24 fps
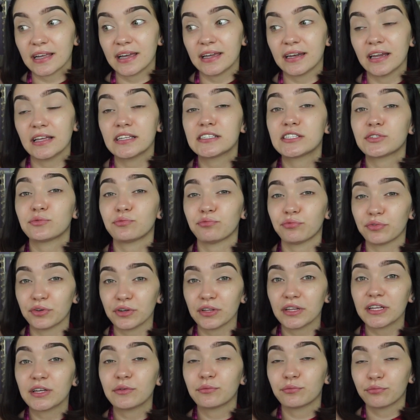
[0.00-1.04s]
and it's
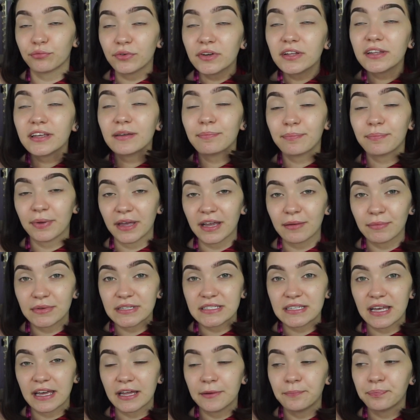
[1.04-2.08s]
really, really
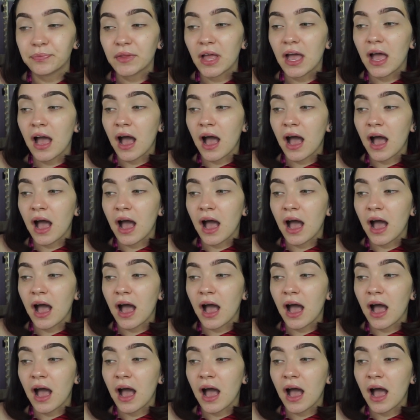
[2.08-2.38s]
pigmented.